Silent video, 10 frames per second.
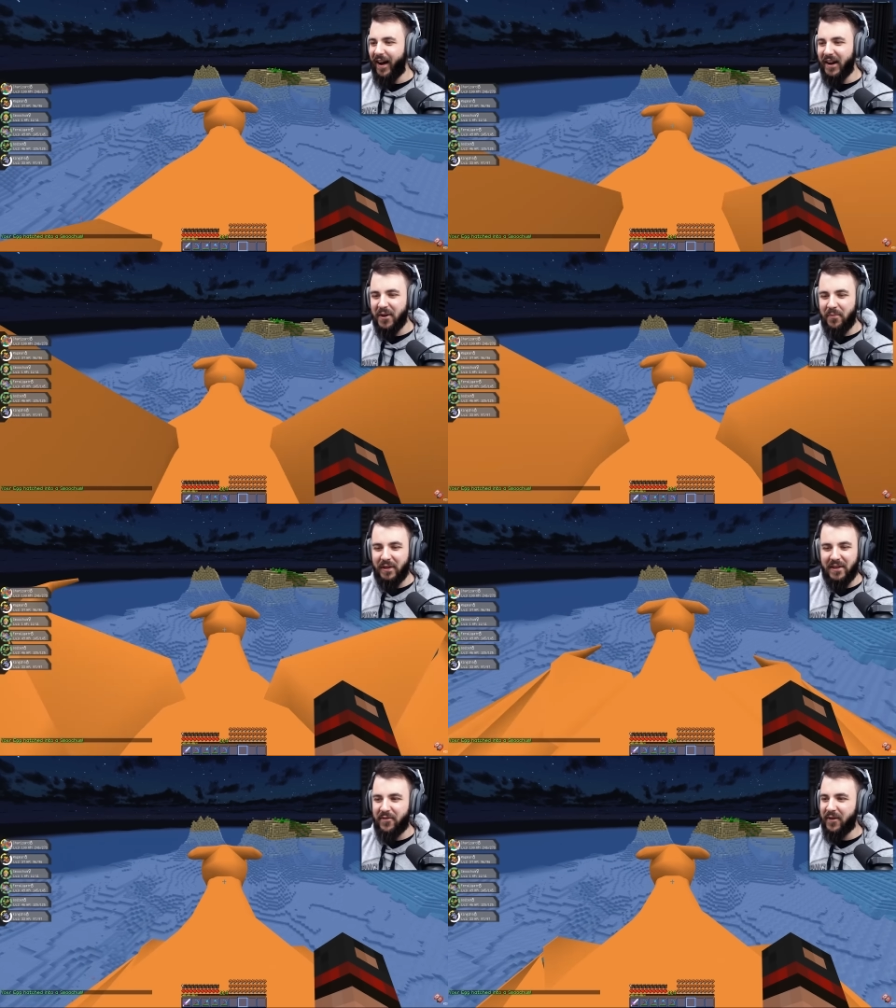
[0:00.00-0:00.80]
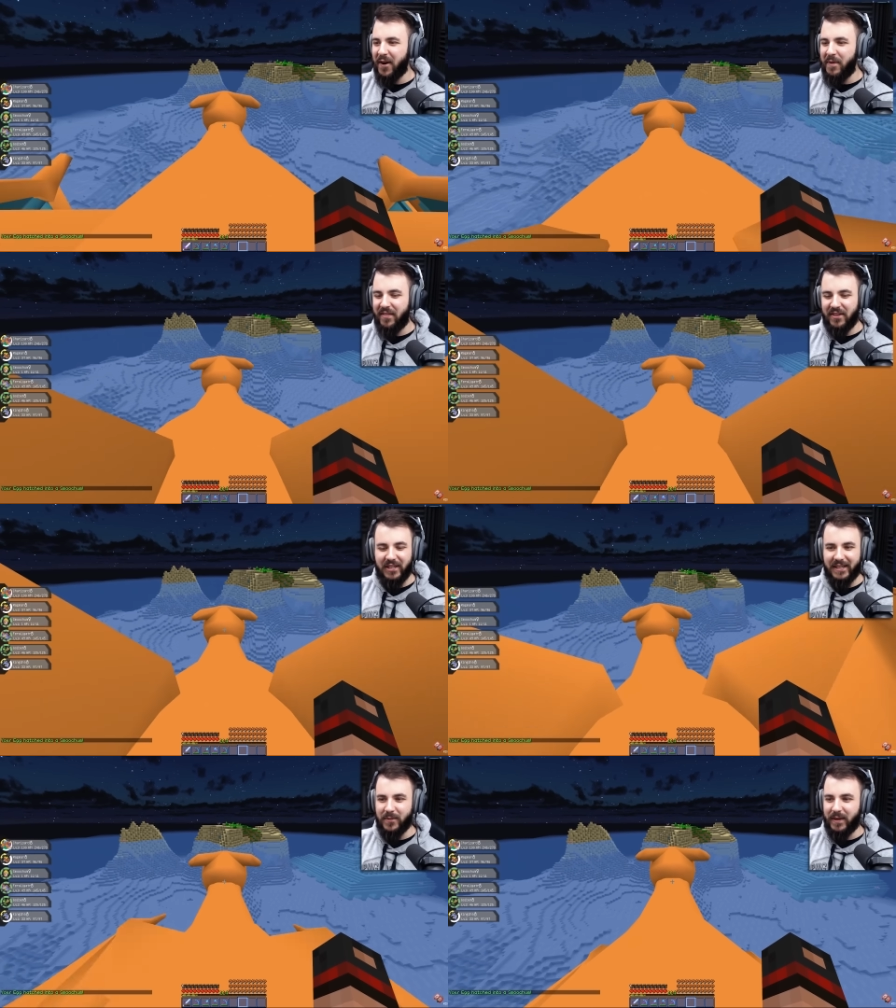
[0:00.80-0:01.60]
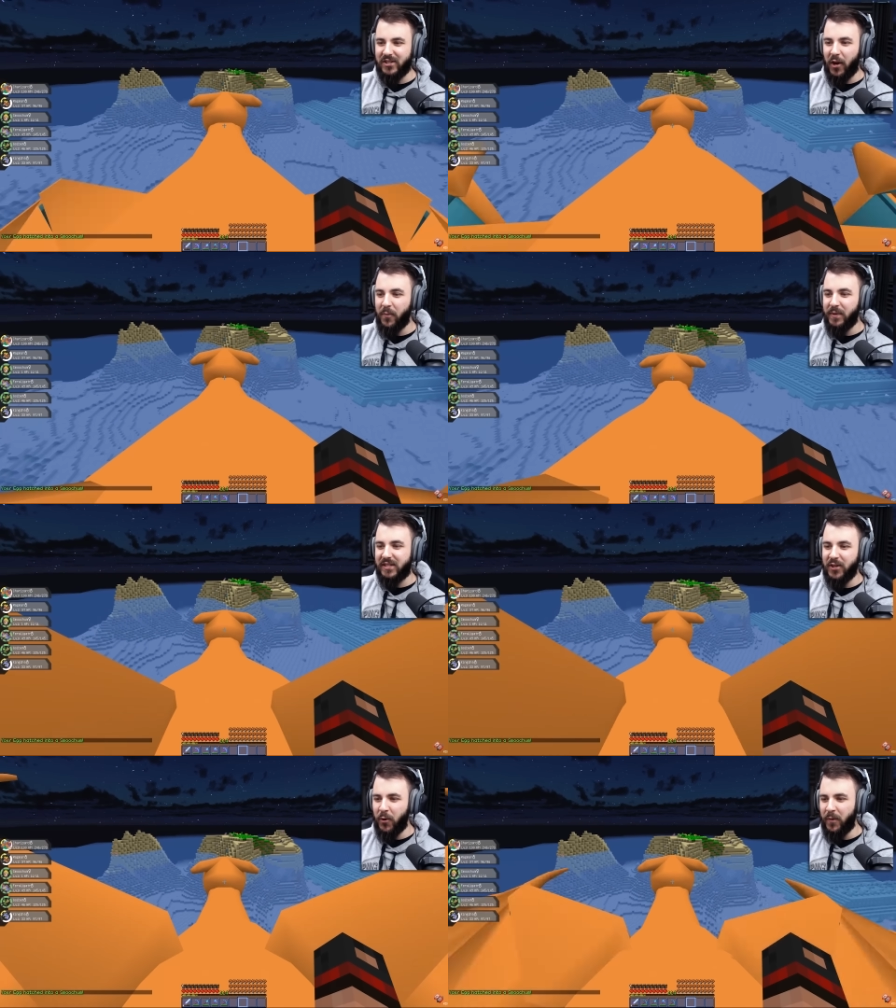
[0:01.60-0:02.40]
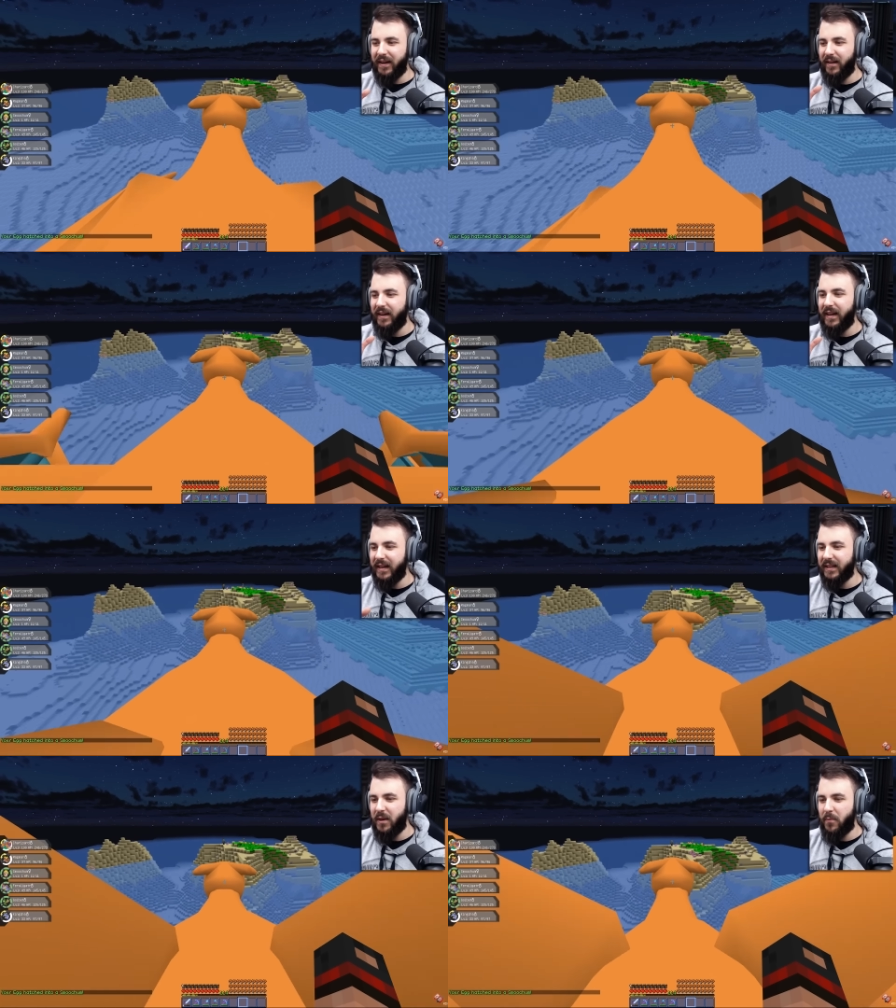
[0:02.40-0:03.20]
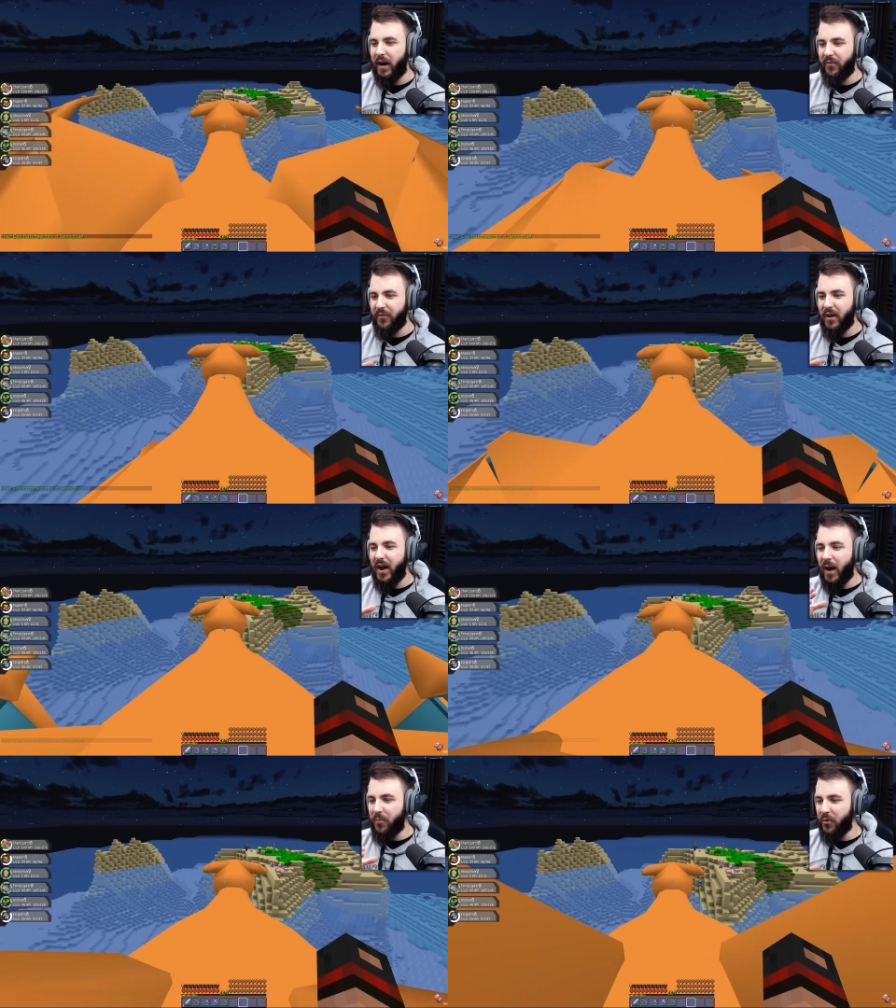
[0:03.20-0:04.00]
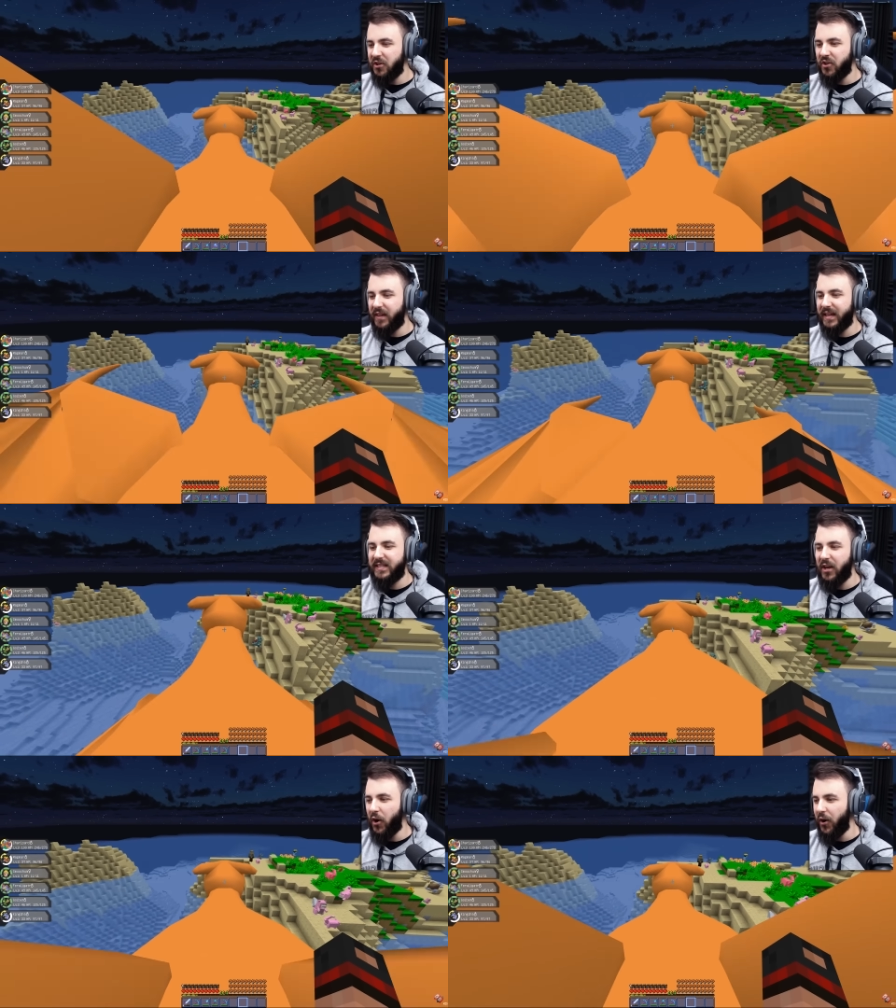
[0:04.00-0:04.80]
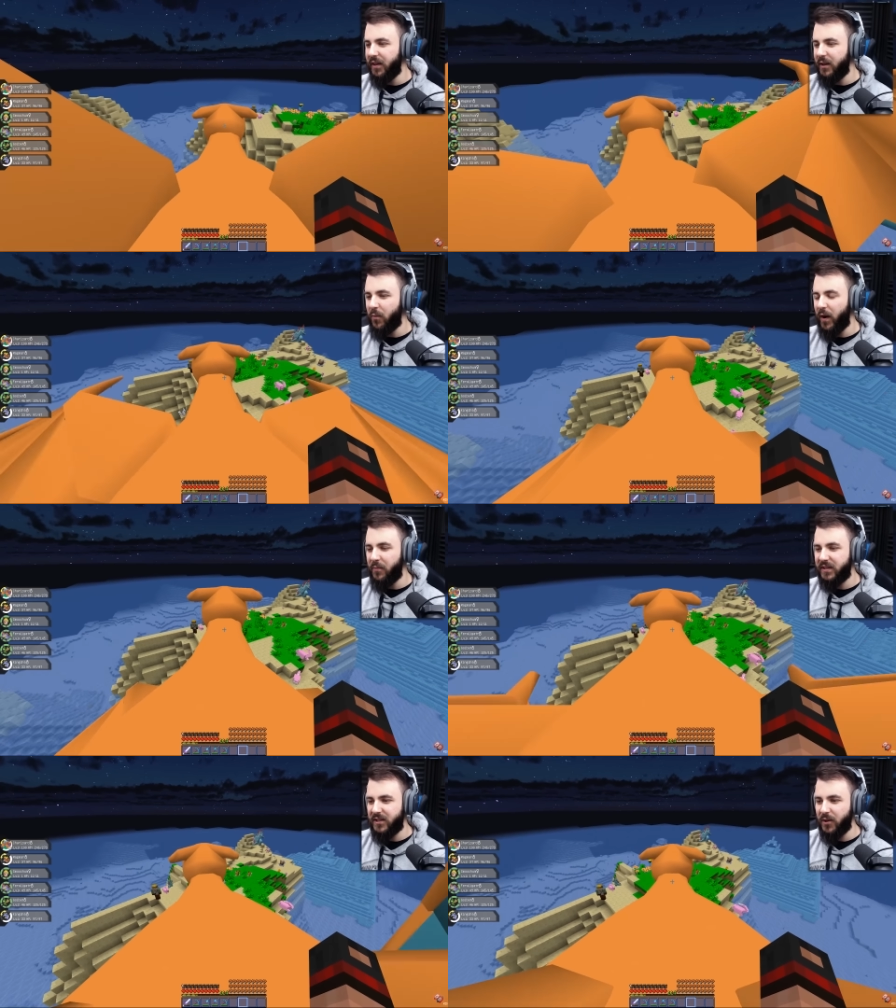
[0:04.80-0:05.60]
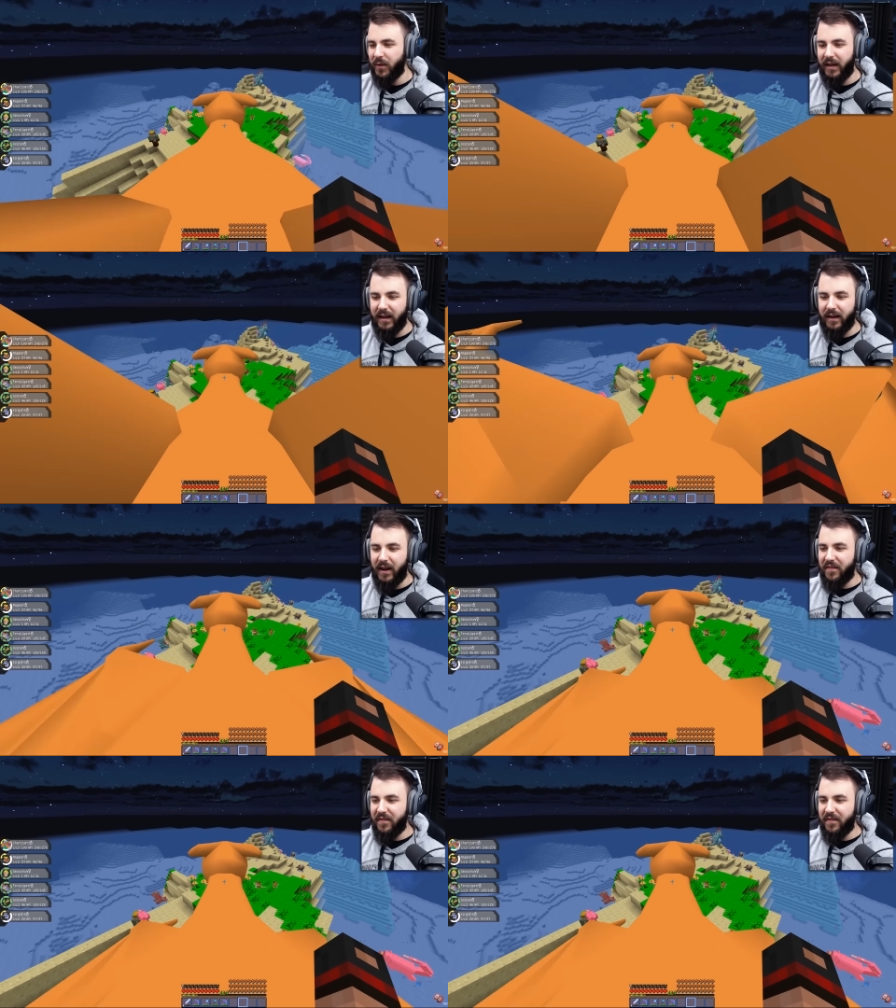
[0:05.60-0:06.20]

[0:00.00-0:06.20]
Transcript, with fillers: I completely forgot about the Jynx one. So we still need an Igglybuff. I'm pretty sure that's the only one we still need.